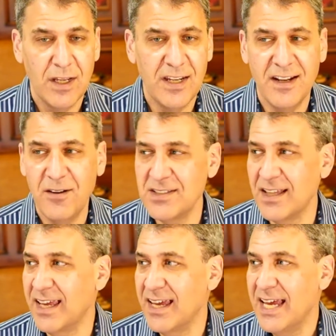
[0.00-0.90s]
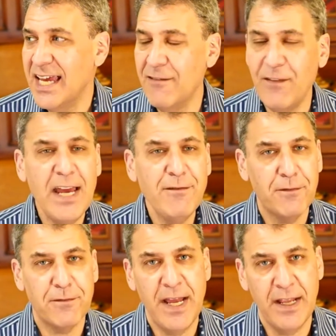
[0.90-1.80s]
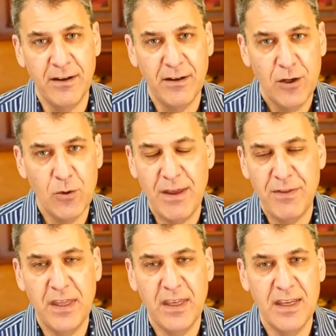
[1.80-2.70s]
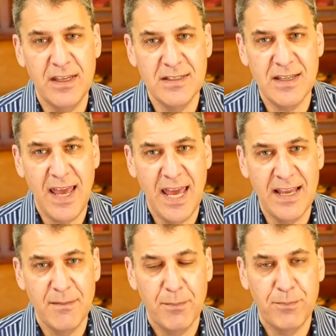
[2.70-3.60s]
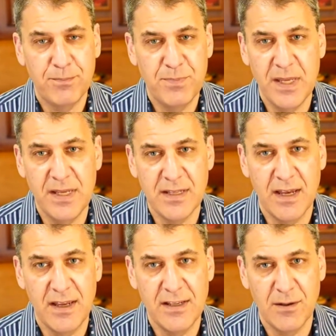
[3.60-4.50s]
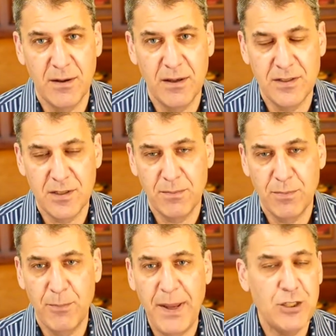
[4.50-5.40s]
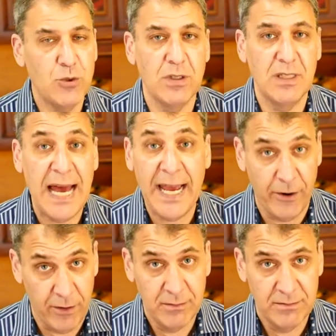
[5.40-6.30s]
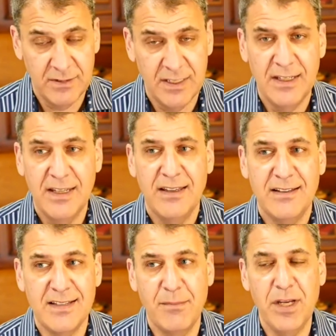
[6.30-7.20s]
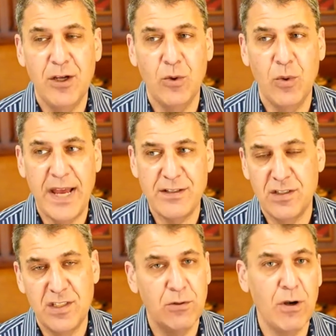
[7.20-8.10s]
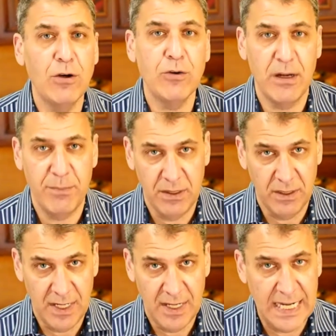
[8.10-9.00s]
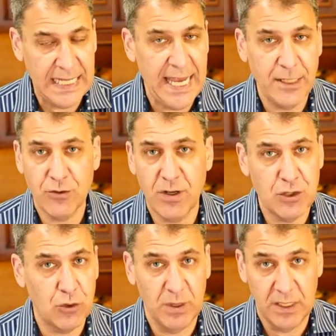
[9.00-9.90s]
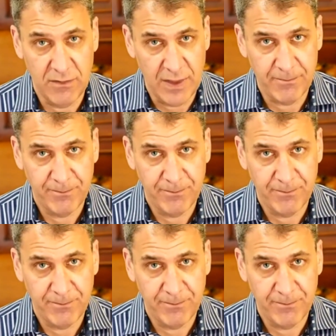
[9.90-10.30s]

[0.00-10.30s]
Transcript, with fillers: you know, it's like if I have a friend who I think is a is a is a is a perpetual liar somebody who has zero credibility and I can't trust or believe them.